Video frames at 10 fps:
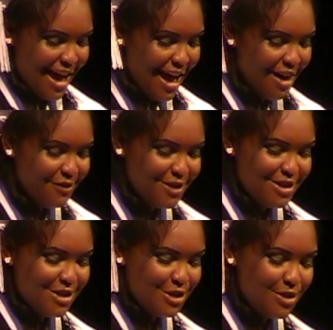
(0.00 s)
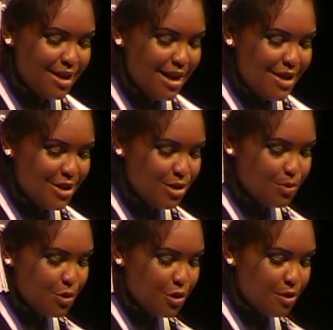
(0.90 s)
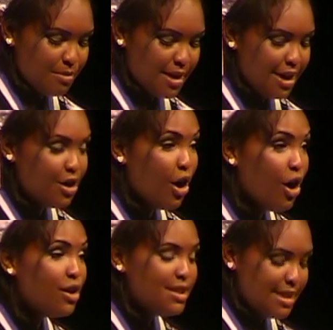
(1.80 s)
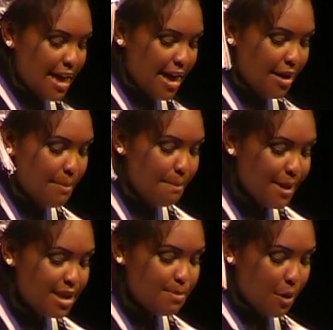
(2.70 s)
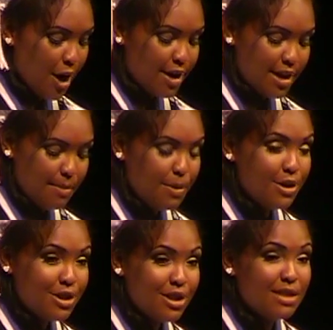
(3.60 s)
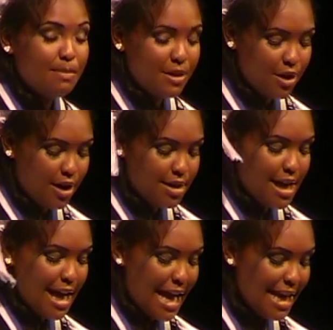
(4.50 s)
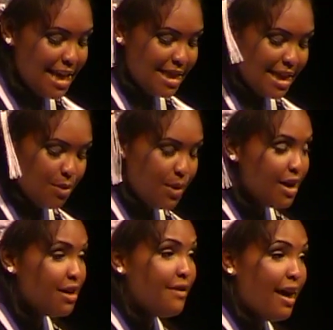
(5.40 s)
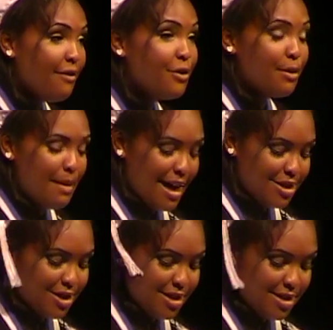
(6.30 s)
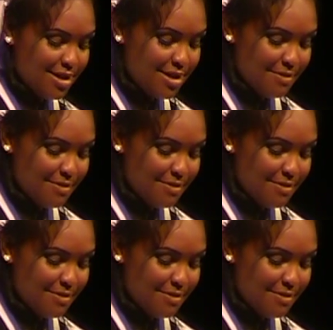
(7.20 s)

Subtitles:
Every student in this room can all say Miss Brockney pushed us beyond anything we could have ever imagined.